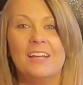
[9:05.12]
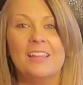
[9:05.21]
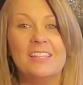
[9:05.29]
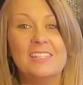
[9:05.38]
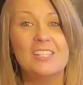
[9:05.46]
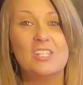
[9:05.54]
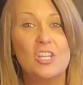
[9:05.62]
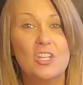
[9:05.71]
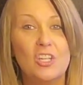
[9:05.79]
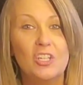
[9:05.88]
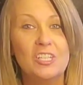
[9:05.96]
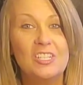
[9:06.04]
This is a
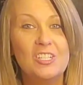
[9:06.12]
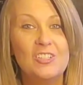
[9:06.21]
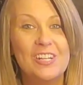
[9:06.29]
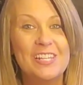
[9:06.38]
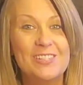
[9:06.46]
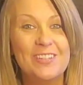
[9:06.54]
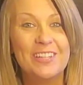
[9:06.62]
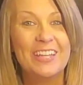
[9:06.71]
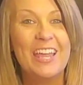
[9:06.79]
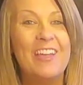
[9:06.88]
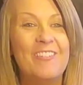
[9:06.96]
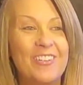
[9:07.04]
good stress
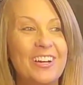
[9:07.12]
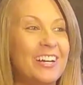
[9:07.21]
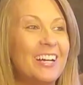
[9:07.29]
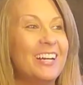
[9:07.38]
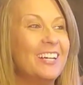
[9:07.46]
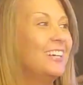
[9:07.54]
reliever.